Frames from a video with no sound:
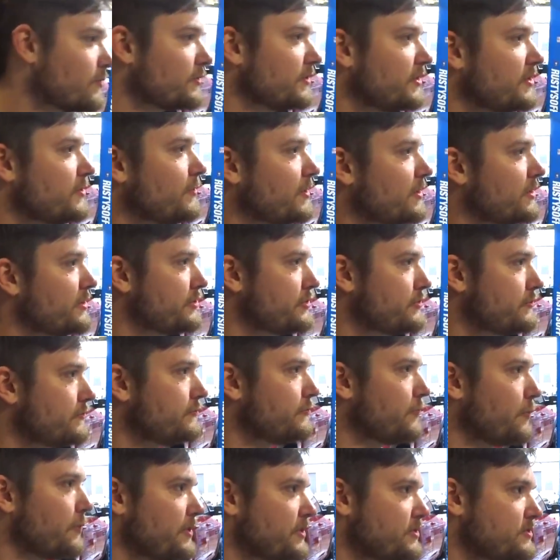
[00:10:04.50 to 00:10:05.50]
really wanted to do
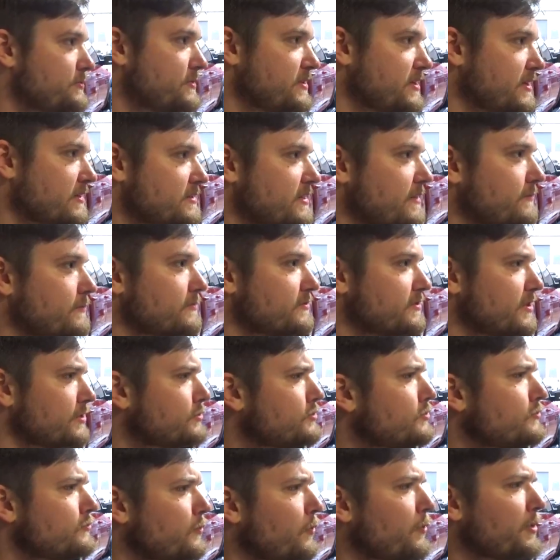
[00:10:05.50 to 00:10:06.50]
forties because everyone's like,
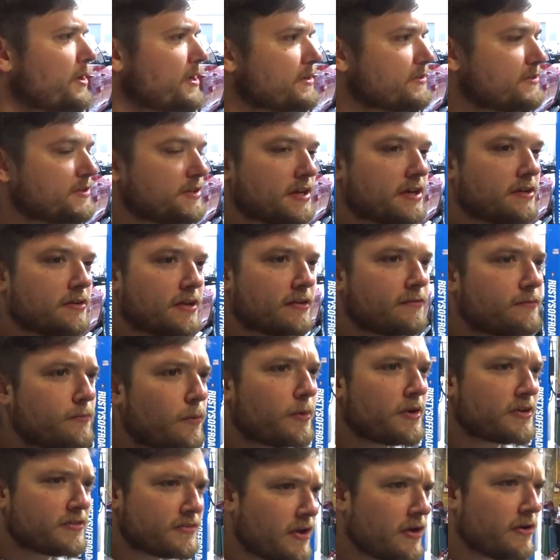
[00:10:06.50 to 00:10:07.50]
do forties, you know? Like
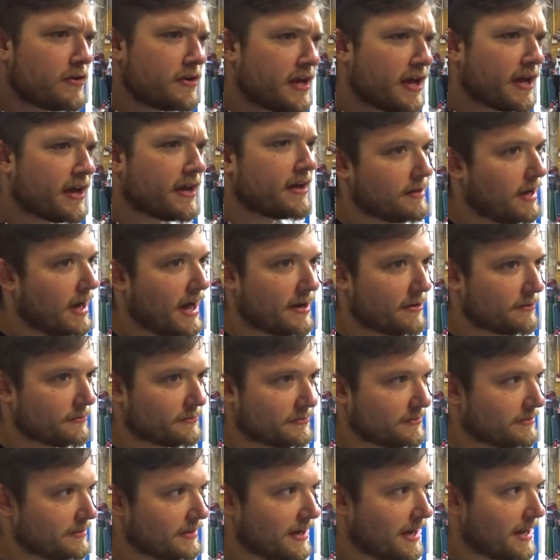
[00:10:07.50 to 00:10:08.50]
forties, hell yeah. I don't
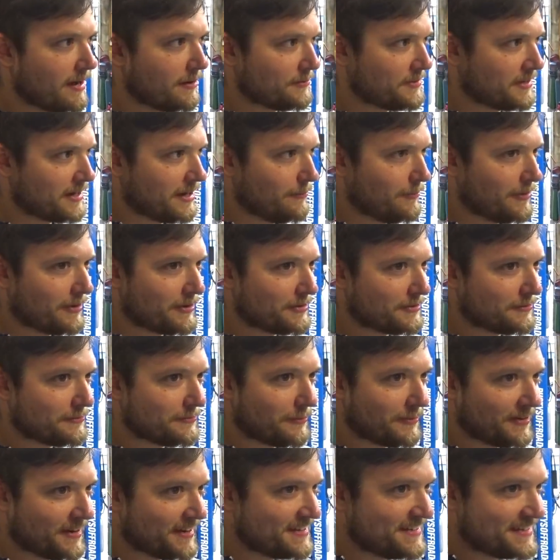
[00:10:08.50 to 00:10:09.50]
Ooh. I don't think I want to do
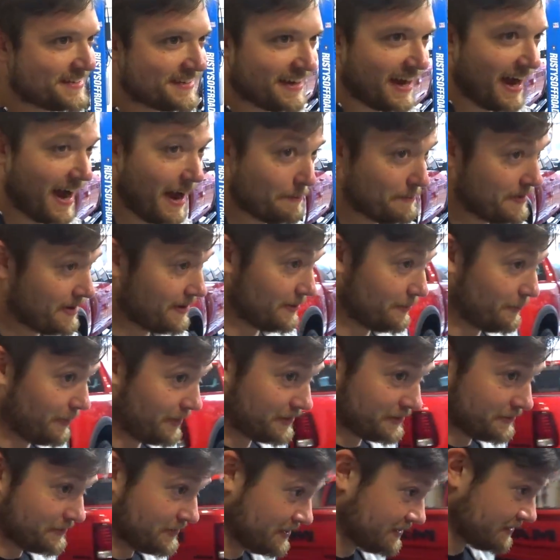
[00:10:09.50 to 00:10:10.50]
forties. I um, barely want
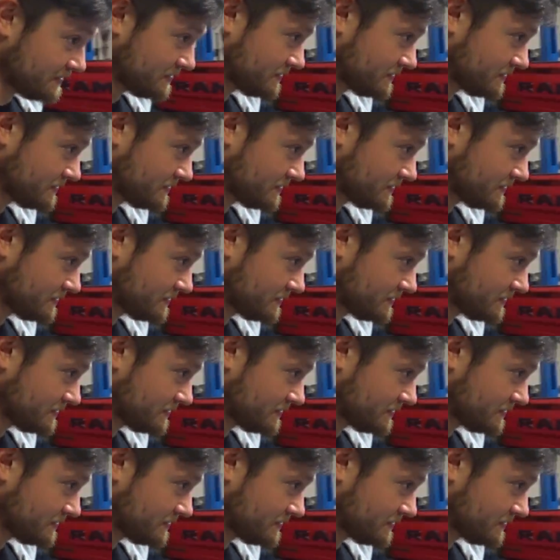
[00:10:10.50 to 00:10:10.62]
to do these.